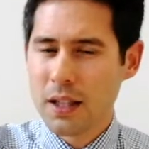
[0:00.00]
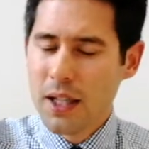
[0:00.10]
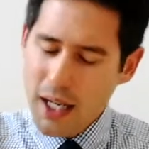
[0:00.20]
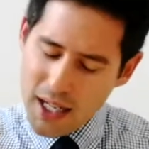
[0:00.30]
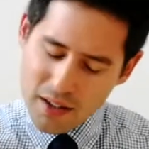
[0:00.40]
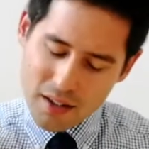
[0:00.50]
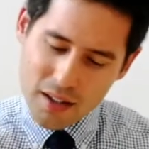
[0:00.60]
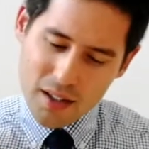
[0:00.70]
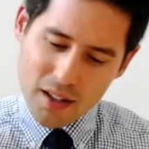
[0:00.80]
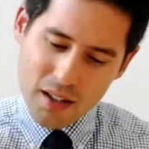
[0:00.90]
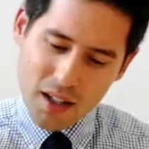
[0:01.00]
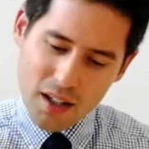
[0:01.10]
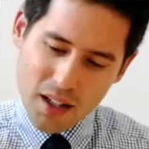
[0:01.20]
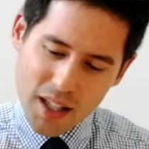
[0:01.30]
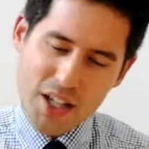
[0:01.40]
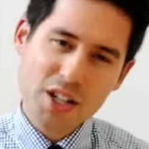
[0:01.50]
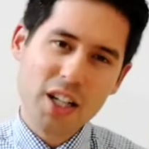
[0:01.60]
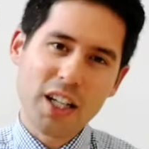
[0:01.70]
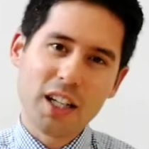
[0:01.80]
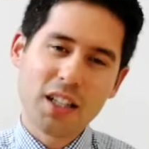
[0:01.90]
And
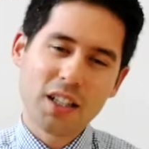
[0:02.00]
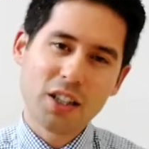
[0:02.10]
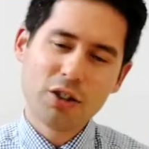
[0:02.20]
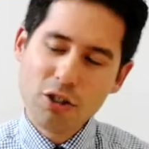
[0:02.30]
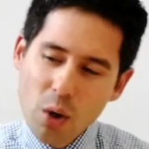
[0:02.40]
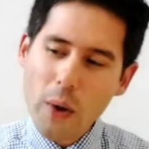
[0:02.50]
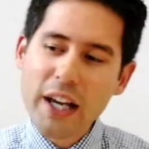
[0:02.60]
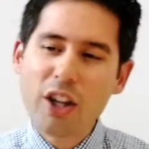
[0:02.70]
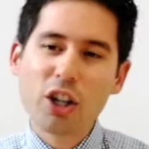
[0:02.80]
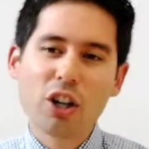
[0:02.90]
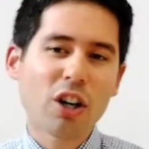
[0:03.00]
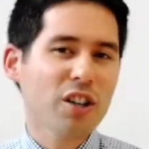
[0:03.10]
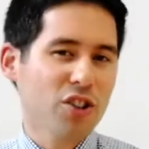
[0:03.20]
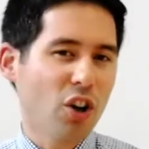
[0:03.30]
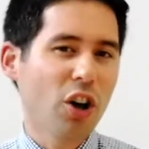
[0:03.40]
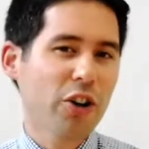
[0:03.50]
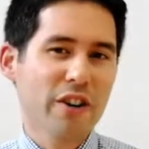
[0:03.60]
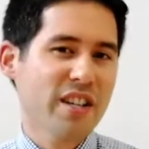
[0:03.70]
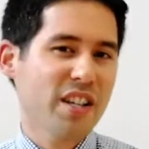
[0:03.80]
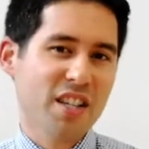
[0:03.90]
Elisha, knowing that God's honor
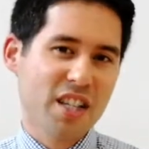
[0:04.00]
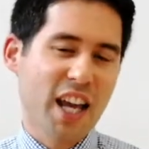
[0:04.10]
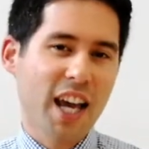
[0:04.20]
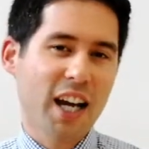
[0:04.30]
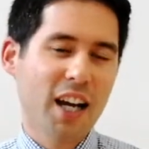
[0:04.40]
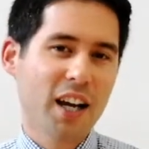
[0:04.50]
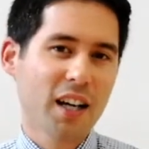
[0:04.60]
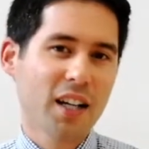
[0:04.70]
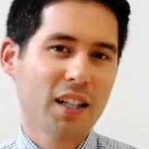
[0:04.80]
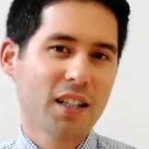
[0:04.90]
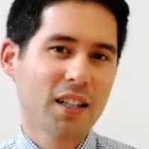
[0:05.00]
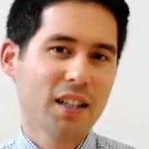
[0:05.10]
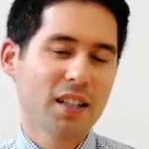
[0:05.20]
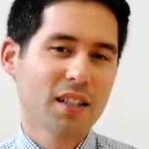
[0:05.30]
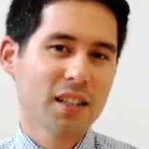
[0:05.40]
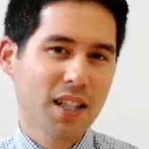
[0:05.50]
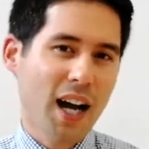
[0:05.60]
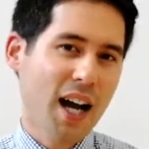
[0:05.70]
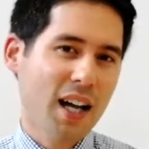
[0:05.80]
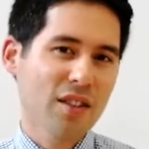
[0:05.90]
is at stake,
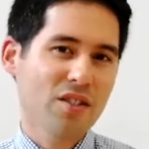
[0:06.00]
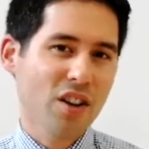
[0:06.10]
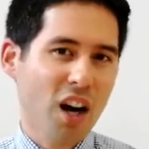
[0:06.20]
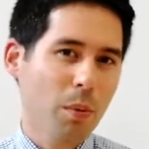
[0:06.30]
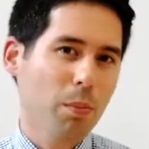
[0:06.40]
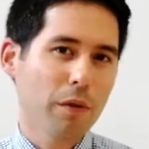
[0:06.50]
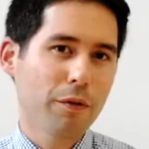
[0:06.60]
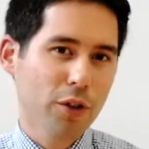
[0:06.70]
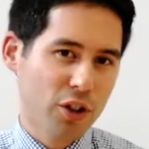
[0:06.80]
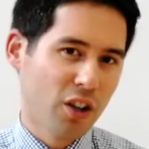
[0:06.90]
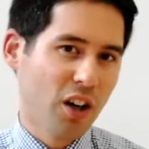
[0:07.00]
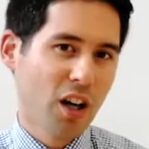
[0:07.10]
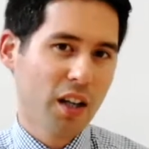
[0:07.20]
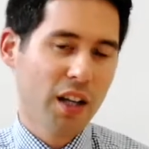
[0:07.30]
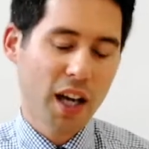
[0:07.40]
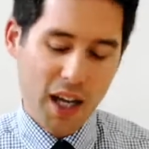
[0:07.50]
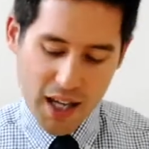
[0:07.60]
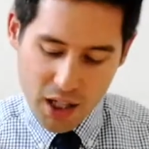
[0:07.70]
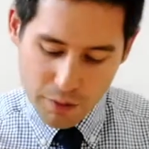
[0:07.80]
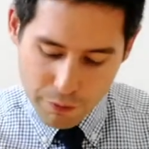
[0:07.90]
stands up for God.
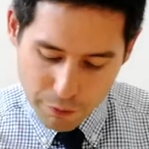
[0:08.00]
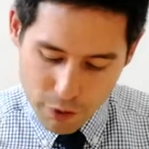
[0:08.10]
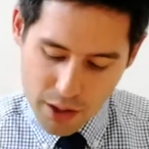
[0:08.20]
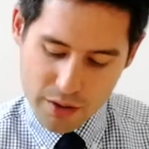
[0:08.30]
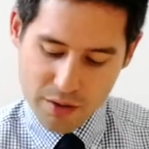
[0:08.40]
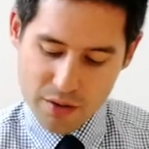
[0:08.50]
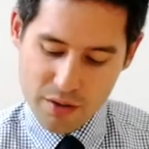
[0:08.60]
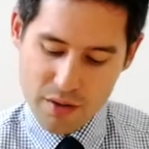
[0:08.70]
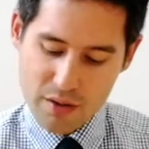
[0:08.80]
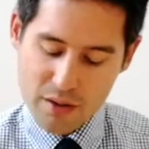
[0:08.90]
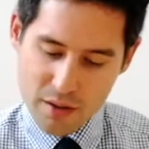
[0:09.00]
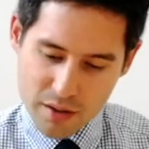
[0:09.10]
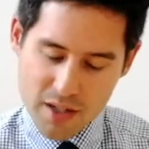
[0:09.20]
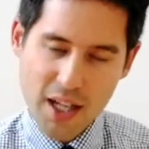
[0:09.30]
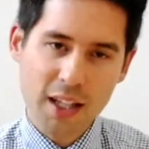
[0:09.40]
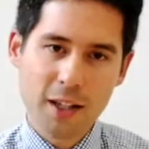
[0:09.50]
He confronts sin.